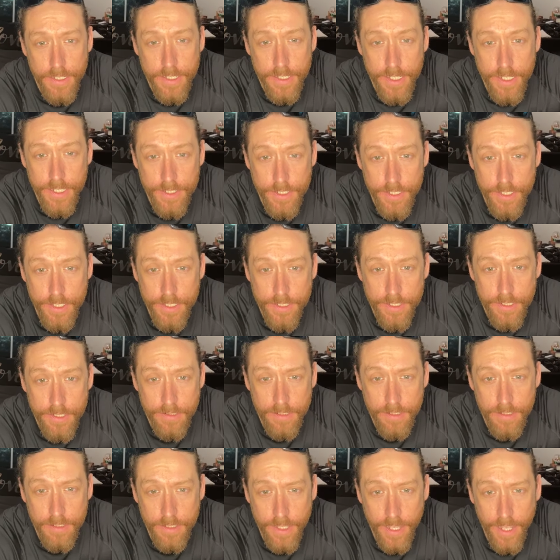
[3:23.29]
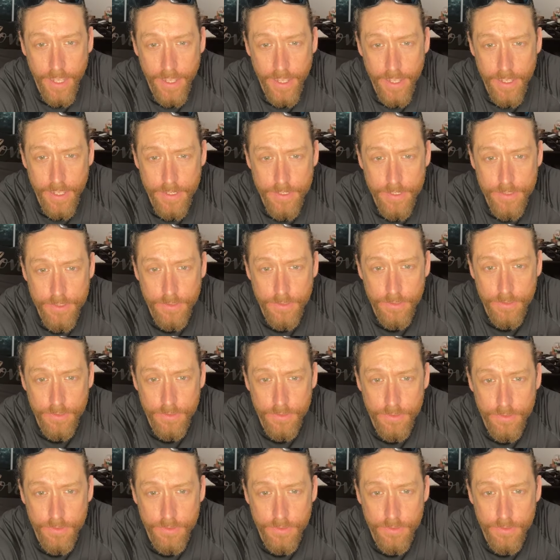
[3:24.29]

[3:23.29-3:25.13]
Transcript: it's easier to cast